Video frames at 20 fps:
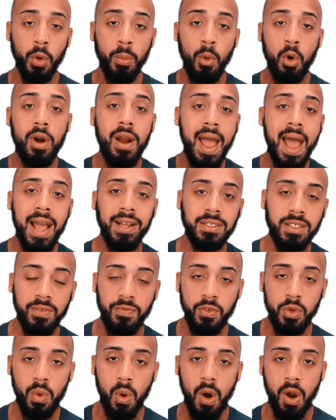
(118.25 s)
The more
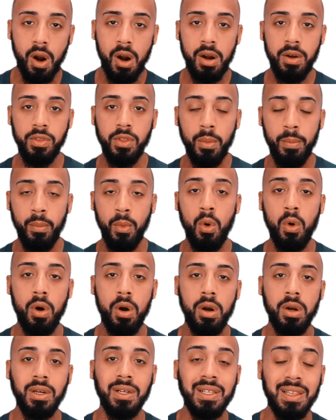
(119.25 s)
active you are, the
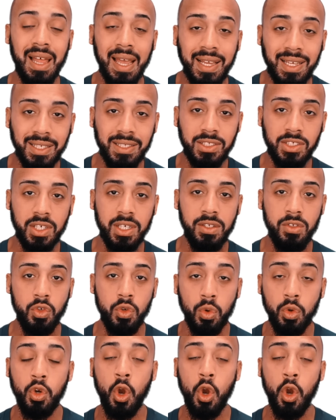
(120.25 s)
more glycogen you